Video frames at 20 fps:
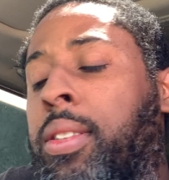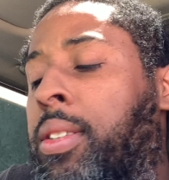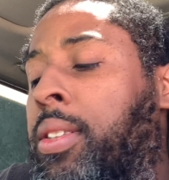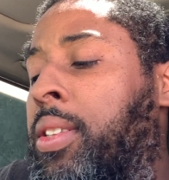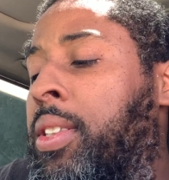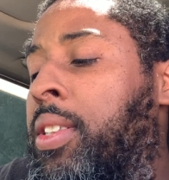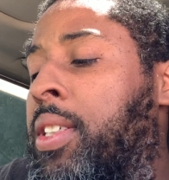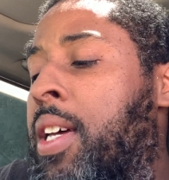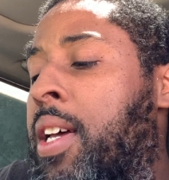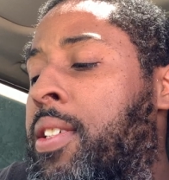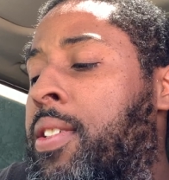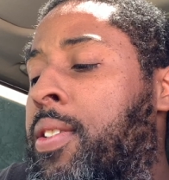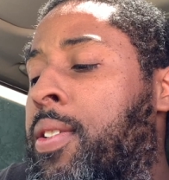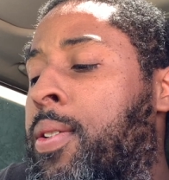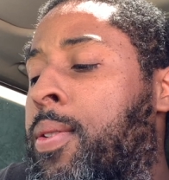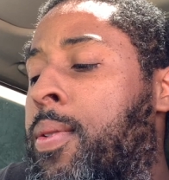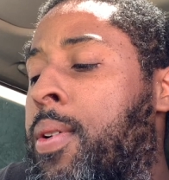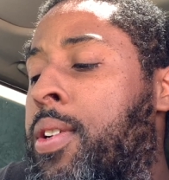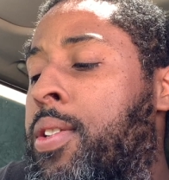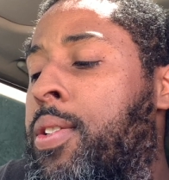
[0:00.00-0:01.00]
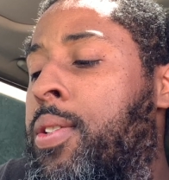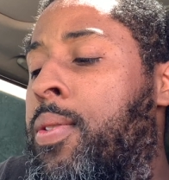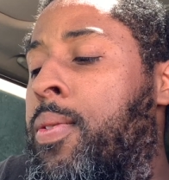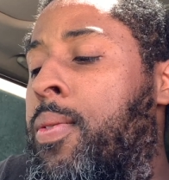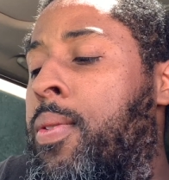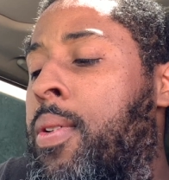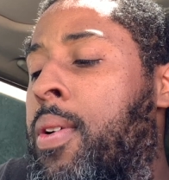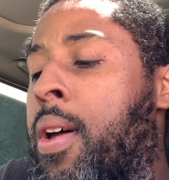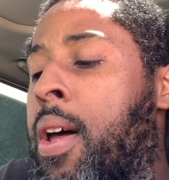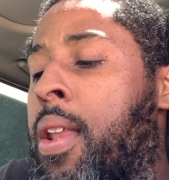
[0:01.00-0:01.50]
He's asking the question,
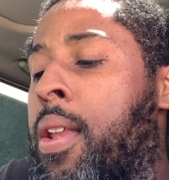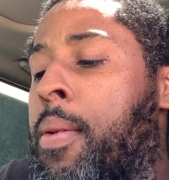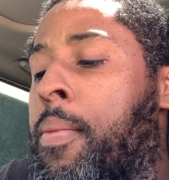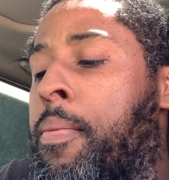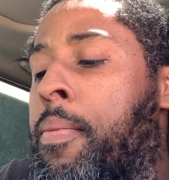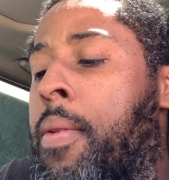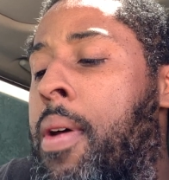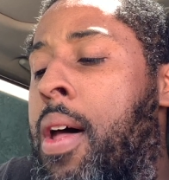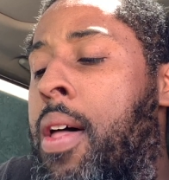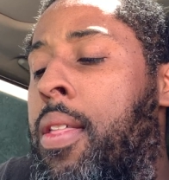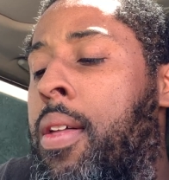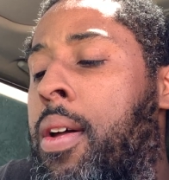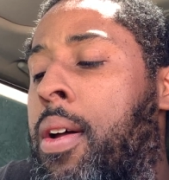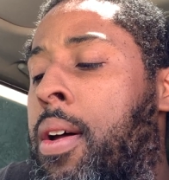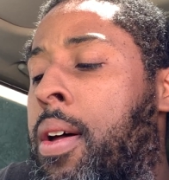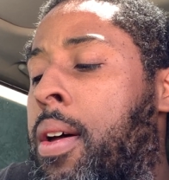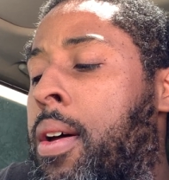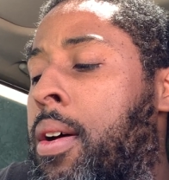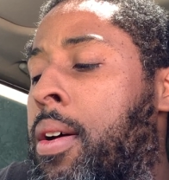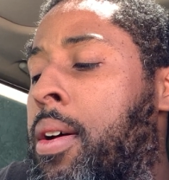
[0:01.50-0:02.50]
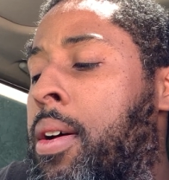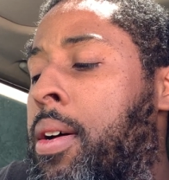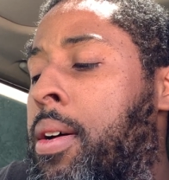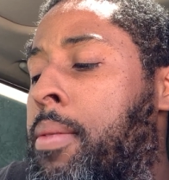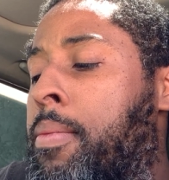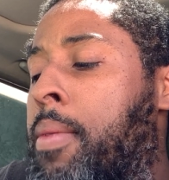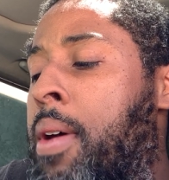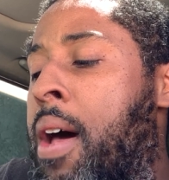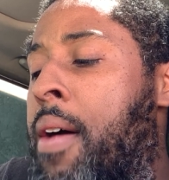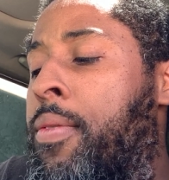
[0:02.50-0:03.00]
uh,
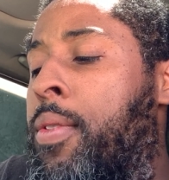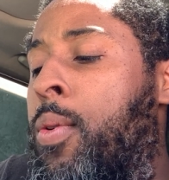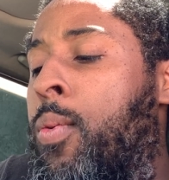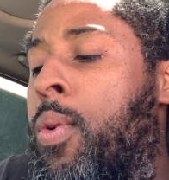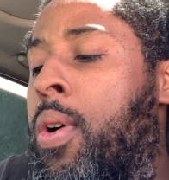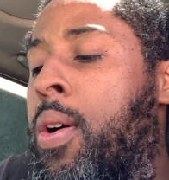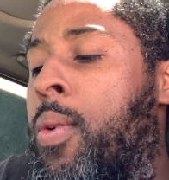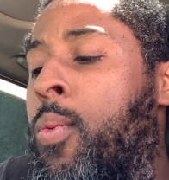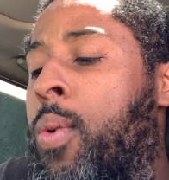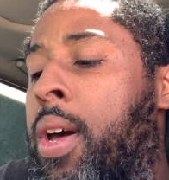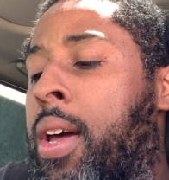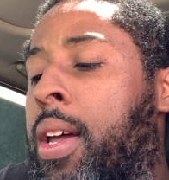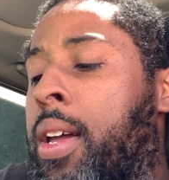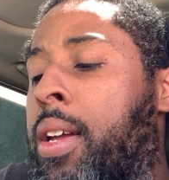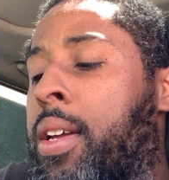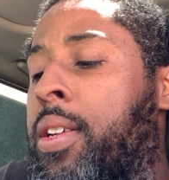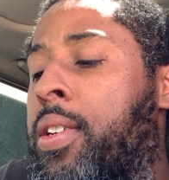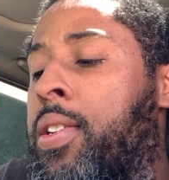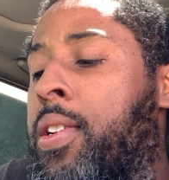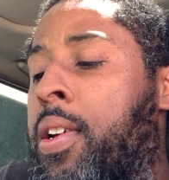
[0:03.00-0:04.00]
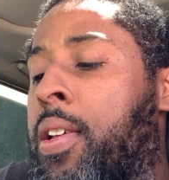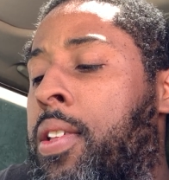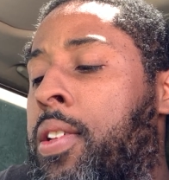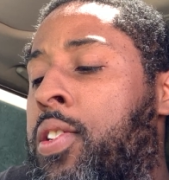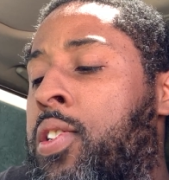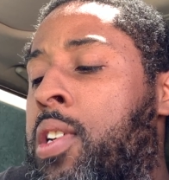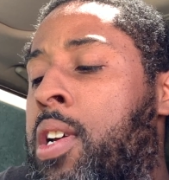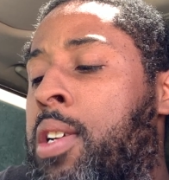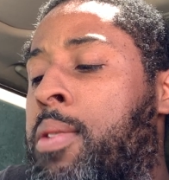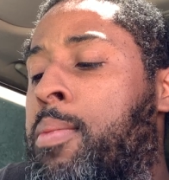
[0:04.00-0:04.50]
um, after what way shall the
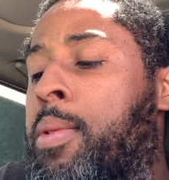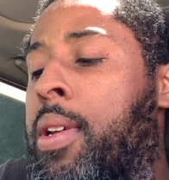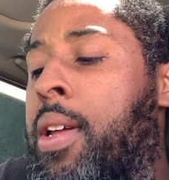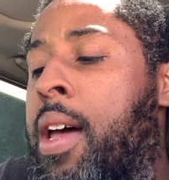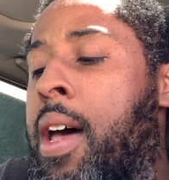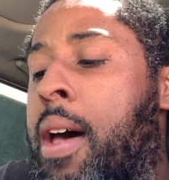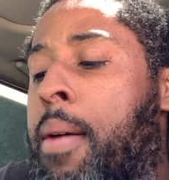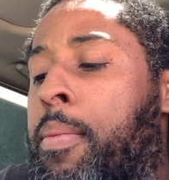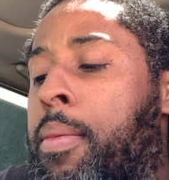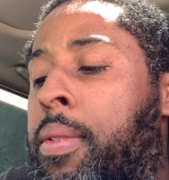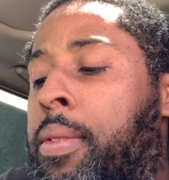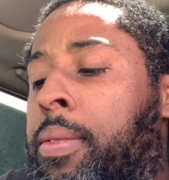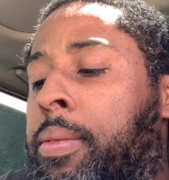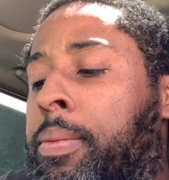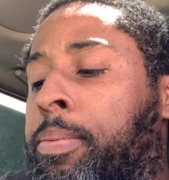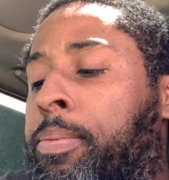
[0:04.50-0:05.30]
judgment happen?